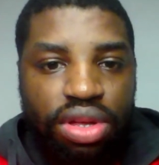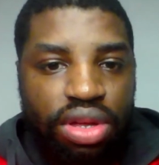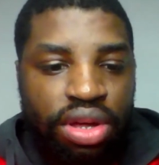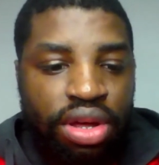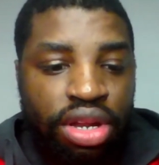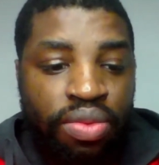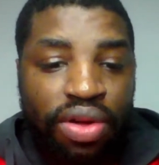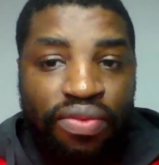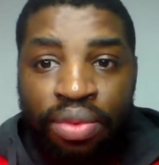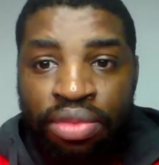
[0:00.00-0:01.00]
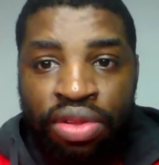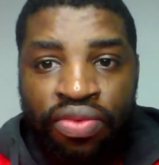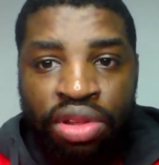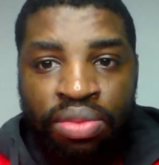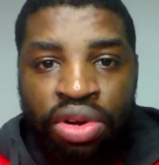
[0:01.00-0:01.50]
and he went
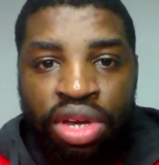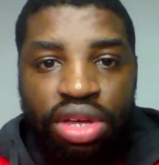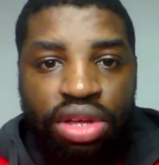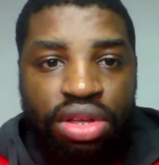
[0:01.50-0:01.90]
for the money,